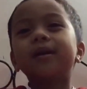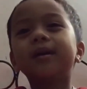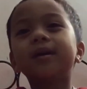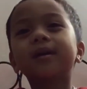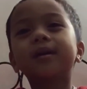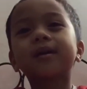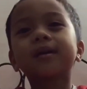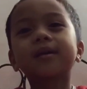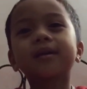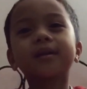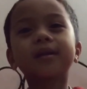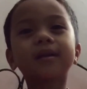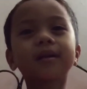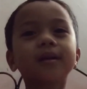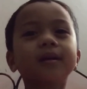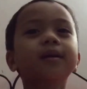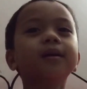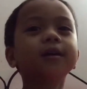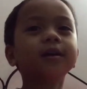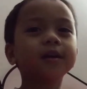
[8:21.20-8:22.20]

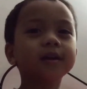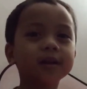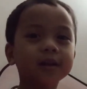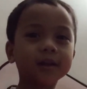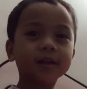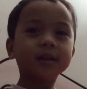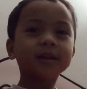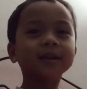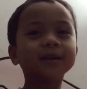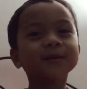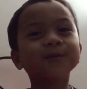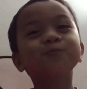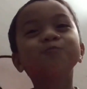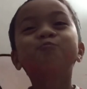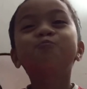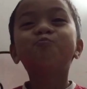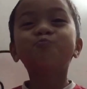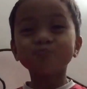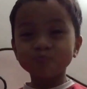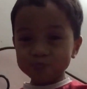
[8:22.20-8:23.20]
subscribe, you mean.
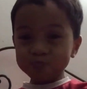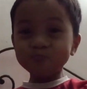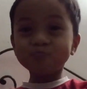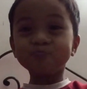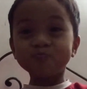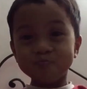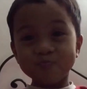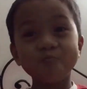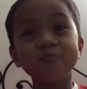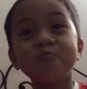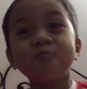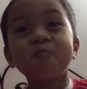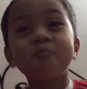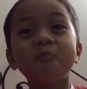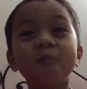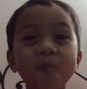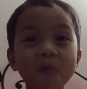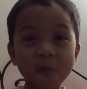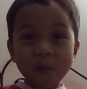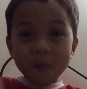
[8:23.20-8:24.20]
Now say
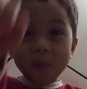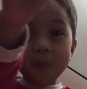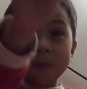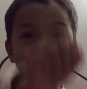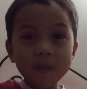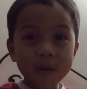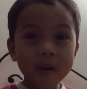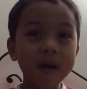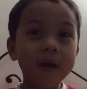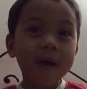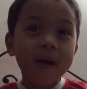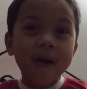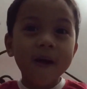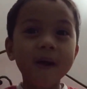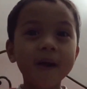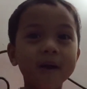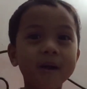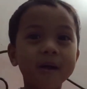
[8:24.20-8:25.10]
it again. Tell them.